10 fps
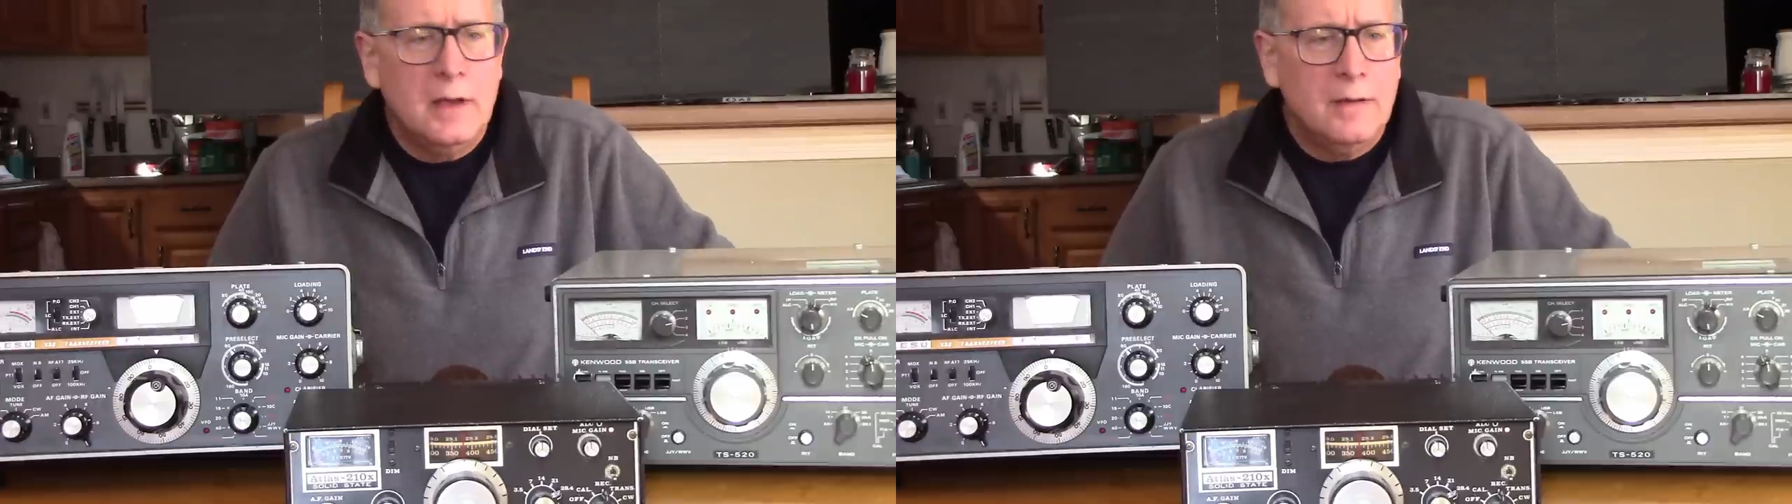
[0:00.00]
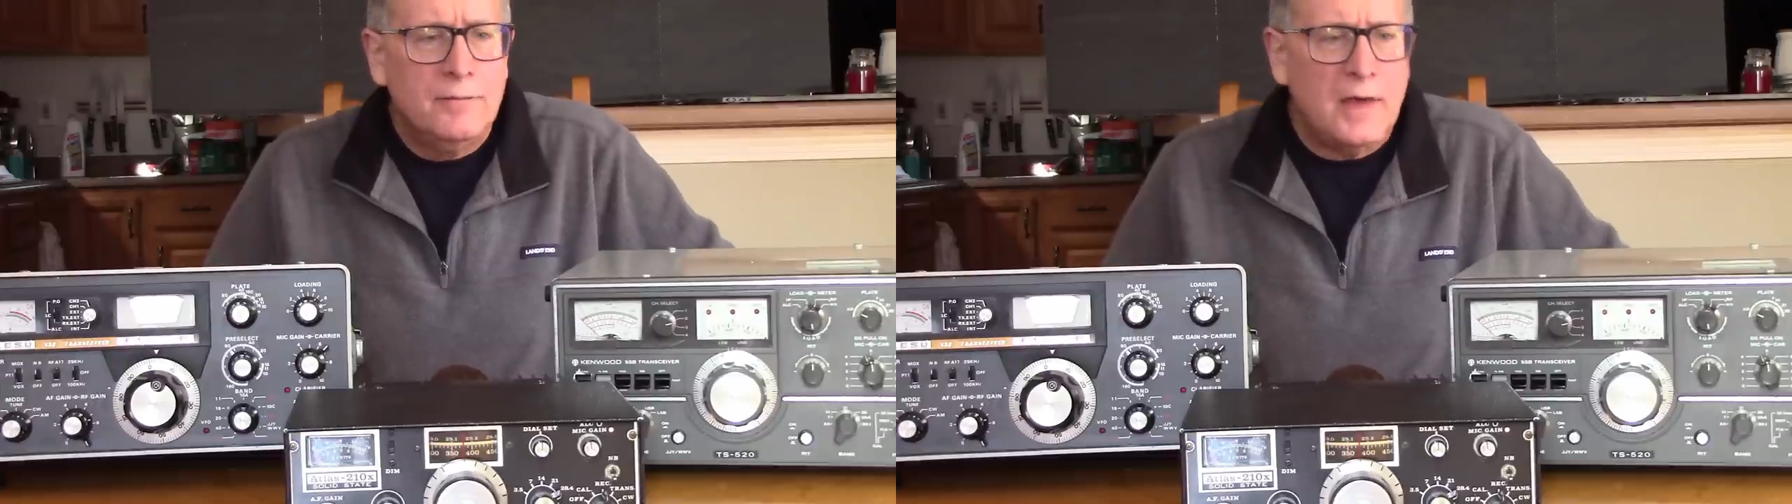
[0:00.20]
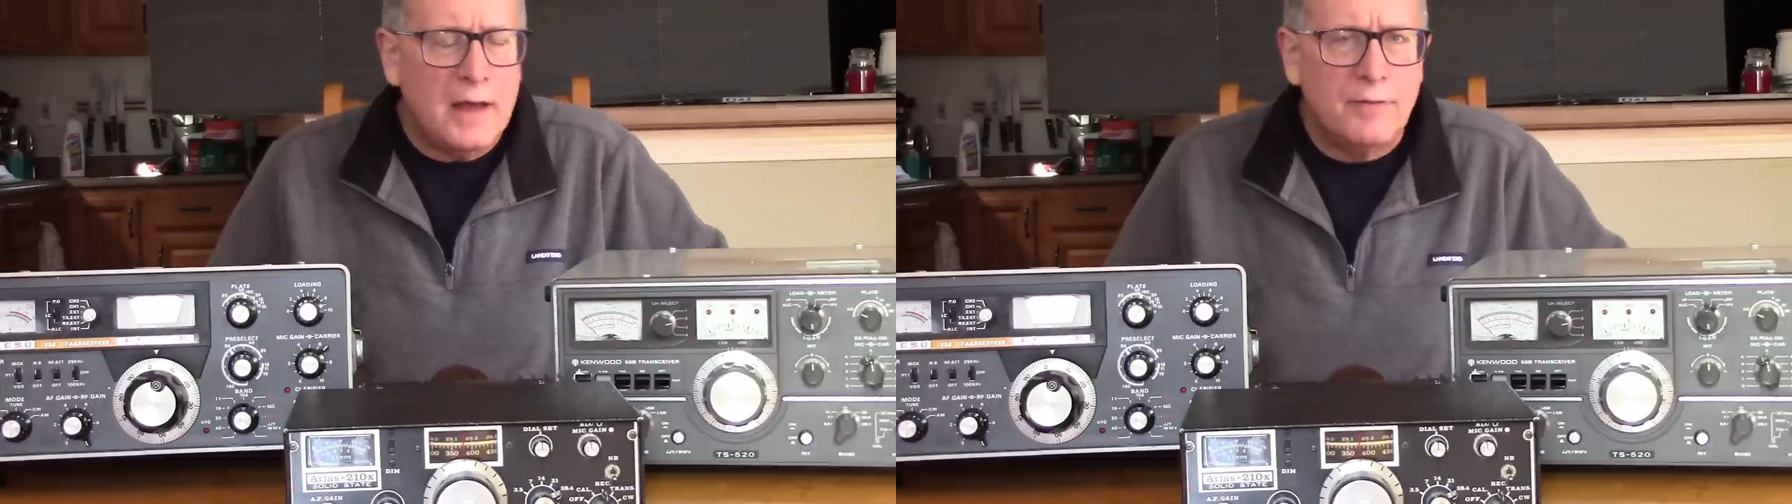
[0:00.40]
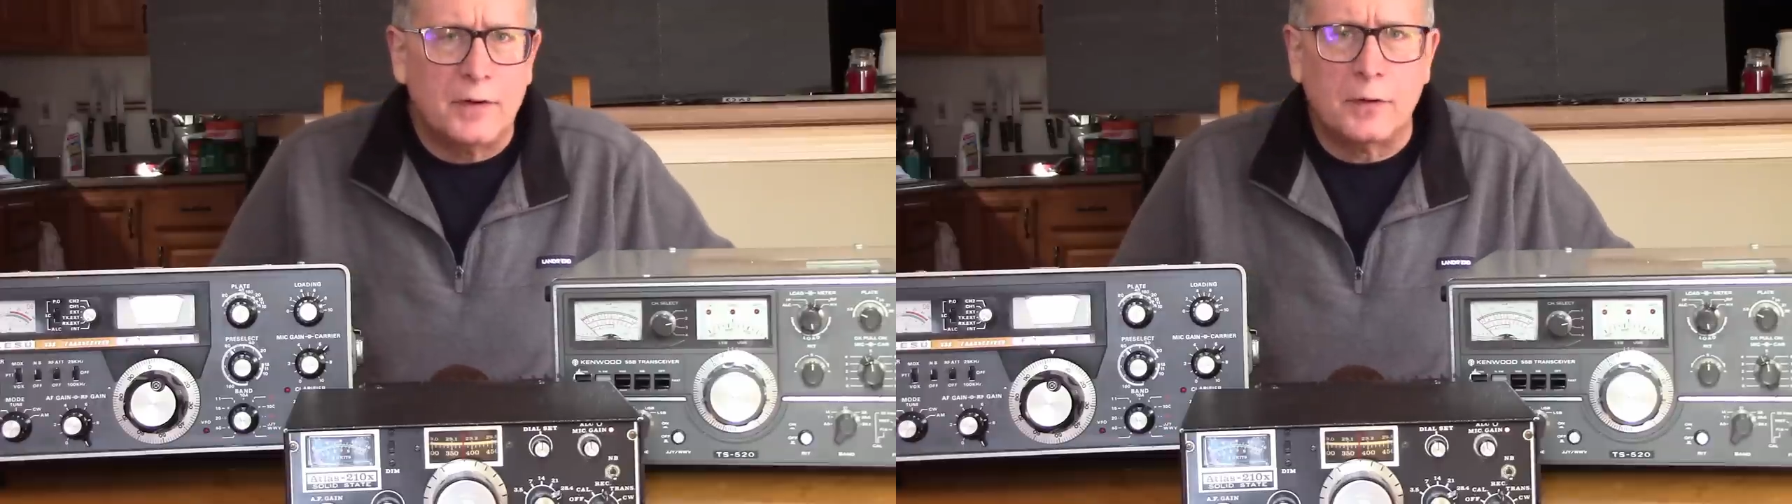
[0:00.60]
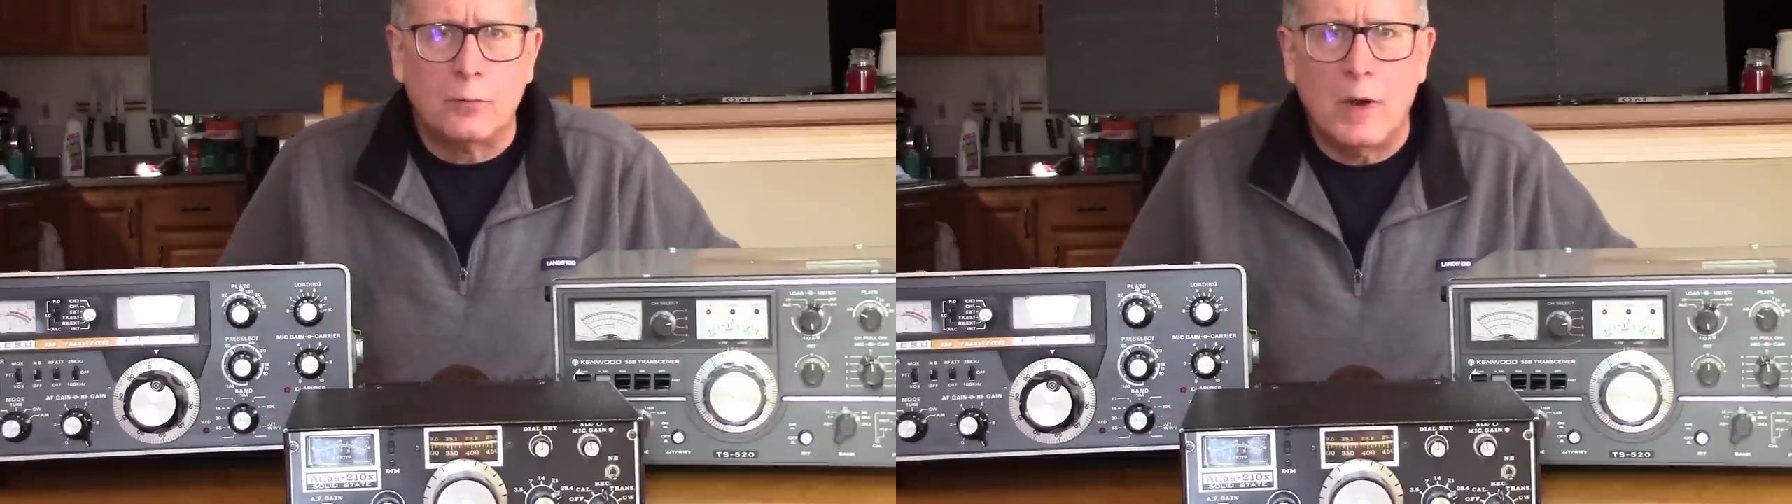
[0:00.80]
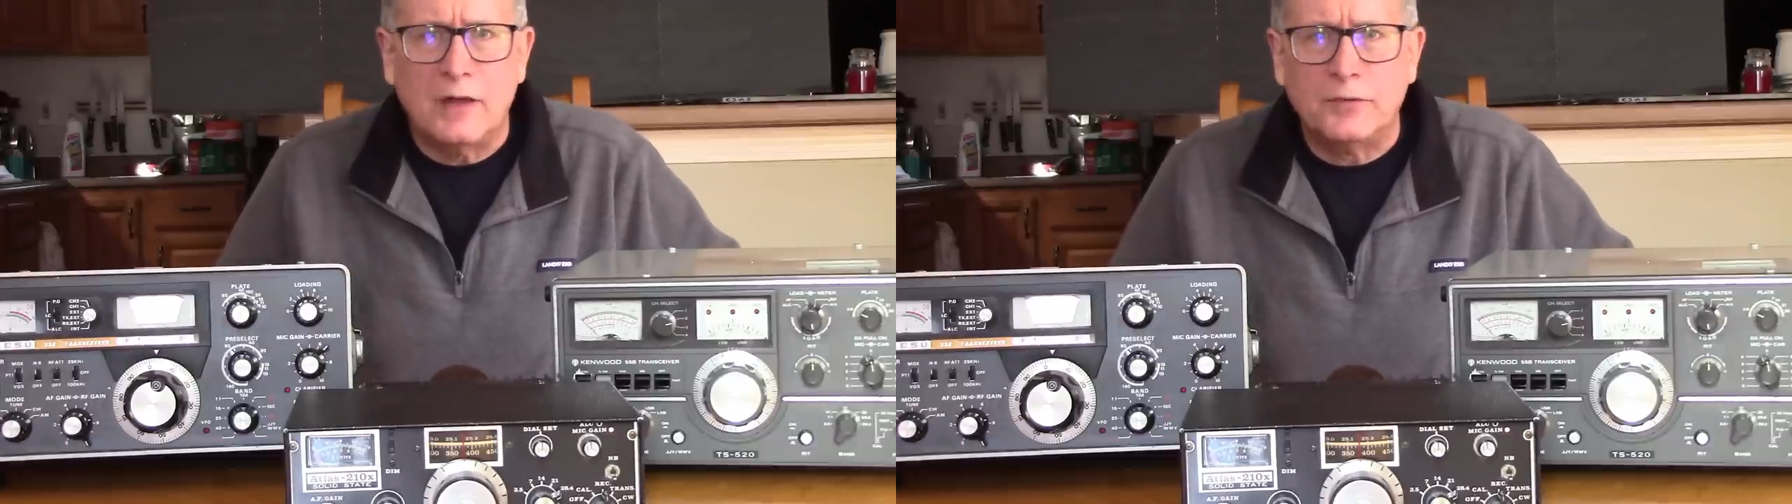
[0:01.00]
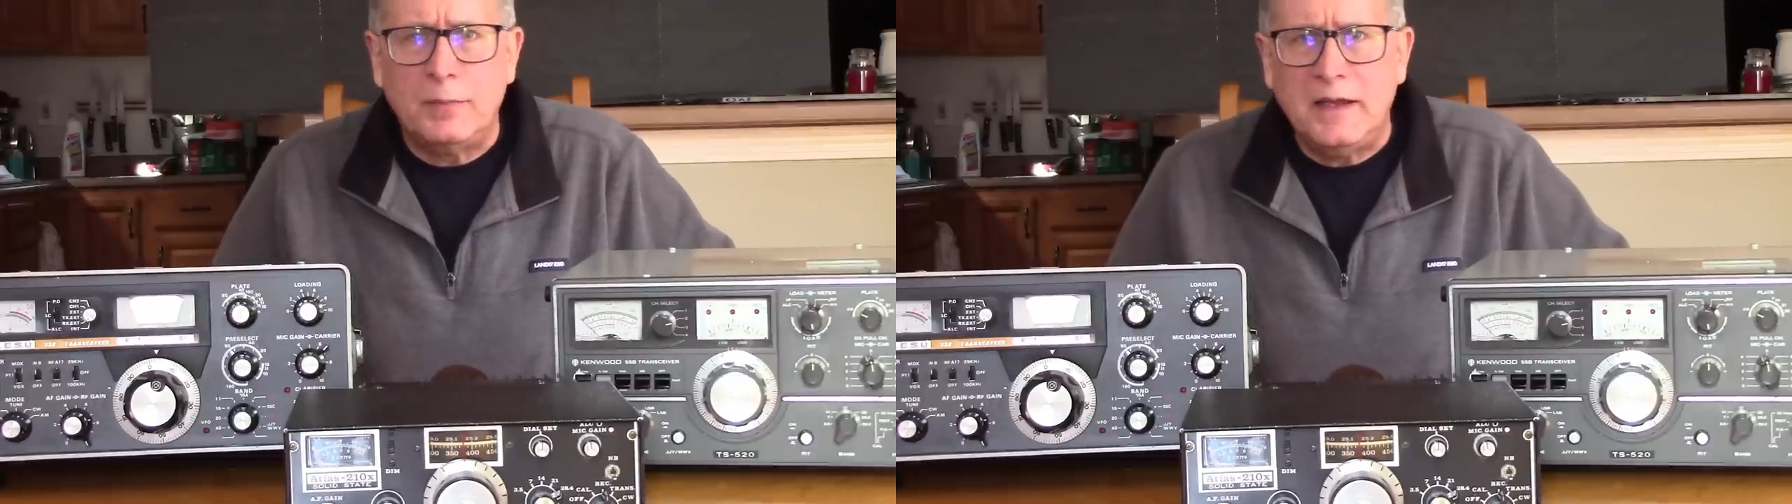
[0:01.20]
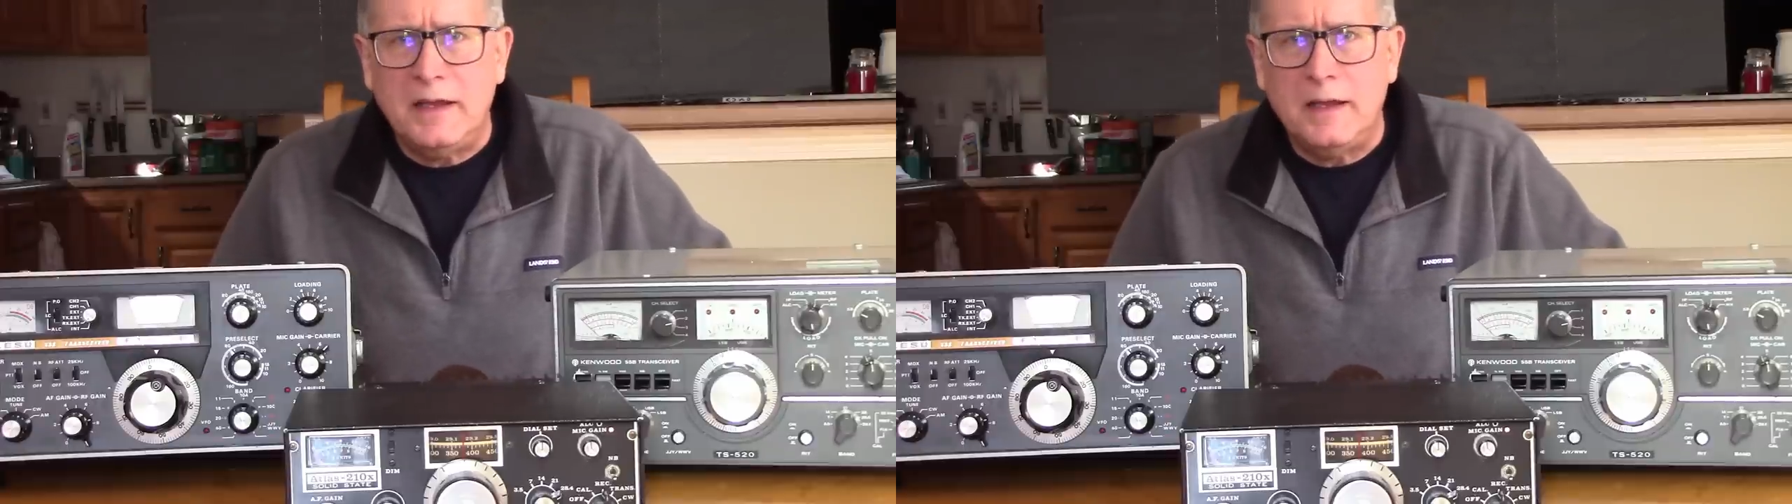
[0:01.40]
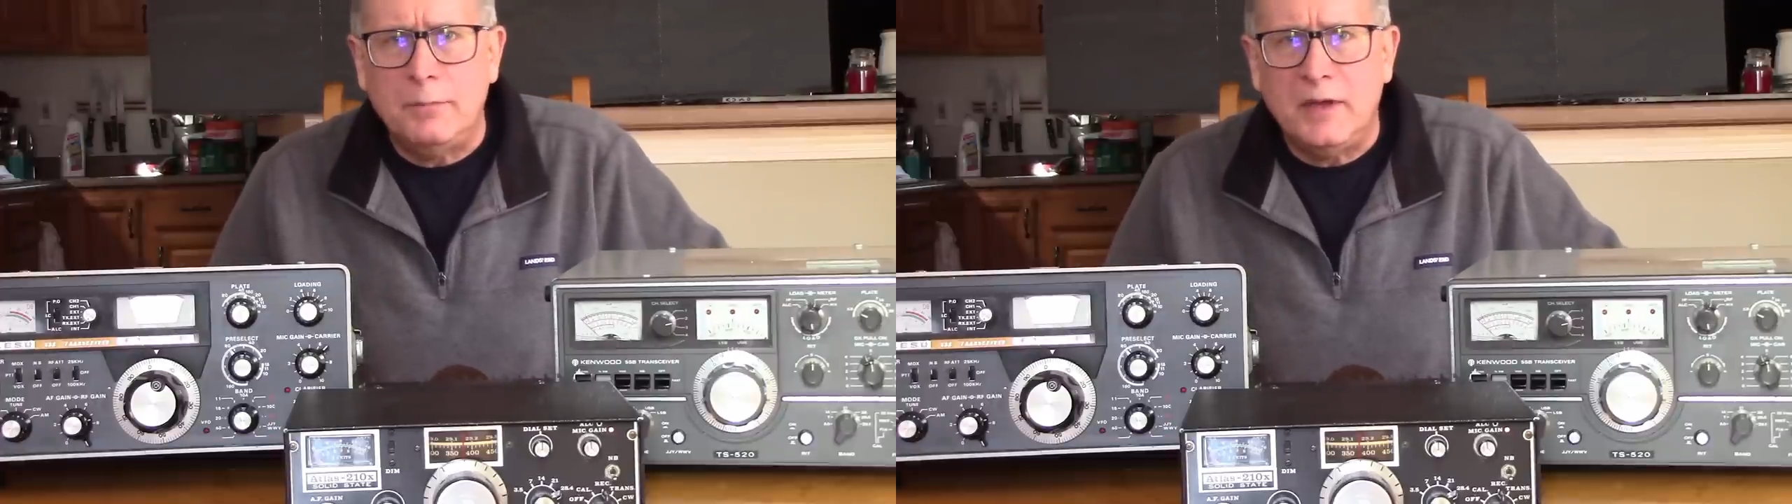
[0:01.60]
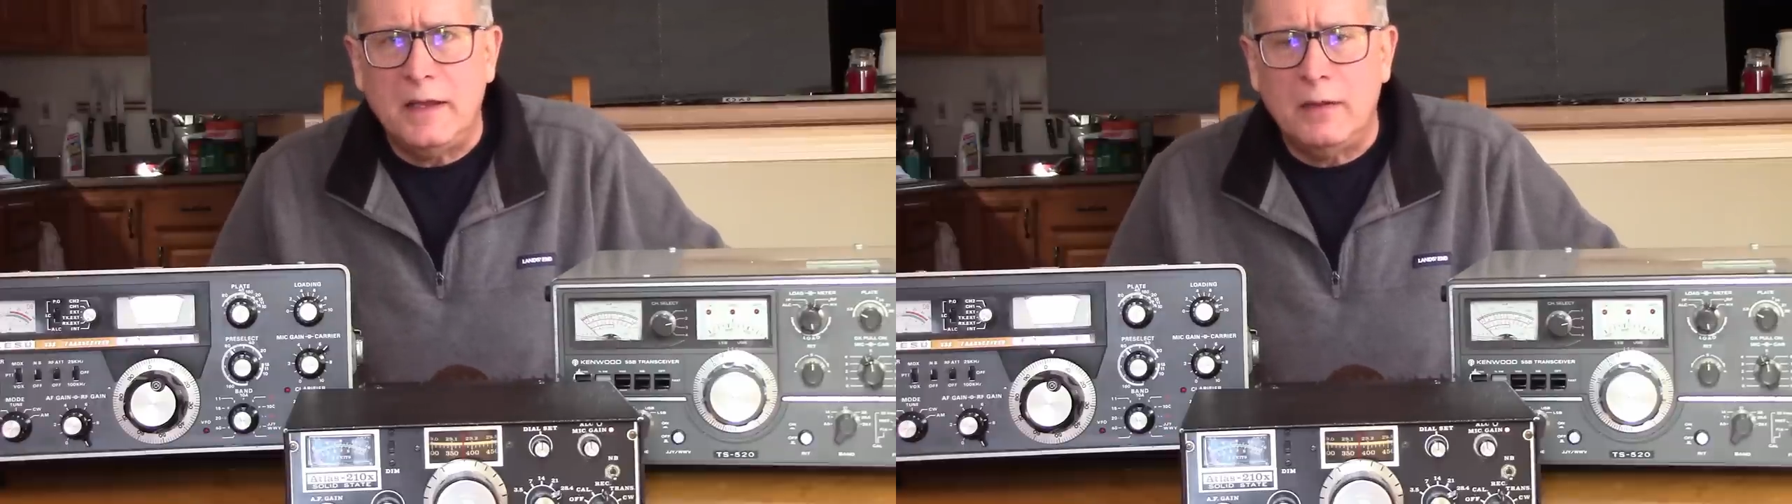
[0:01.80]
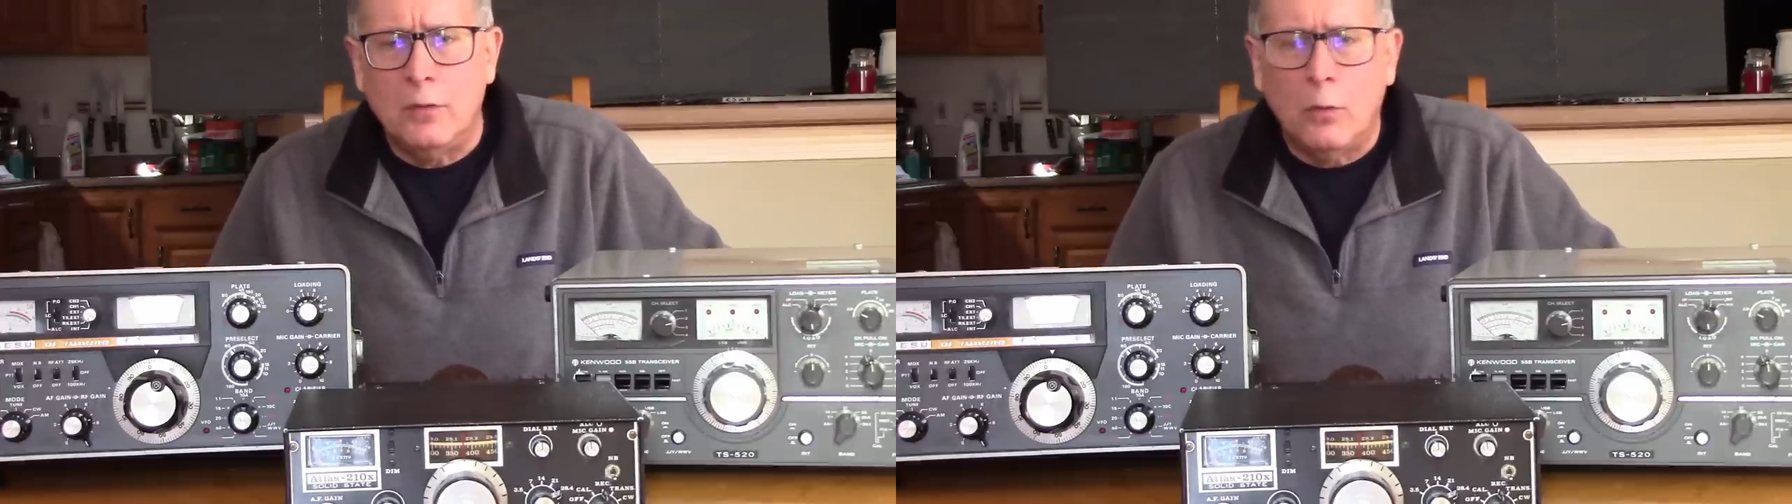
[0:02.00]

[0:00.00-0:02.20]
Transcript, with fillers: 500 watts PEP,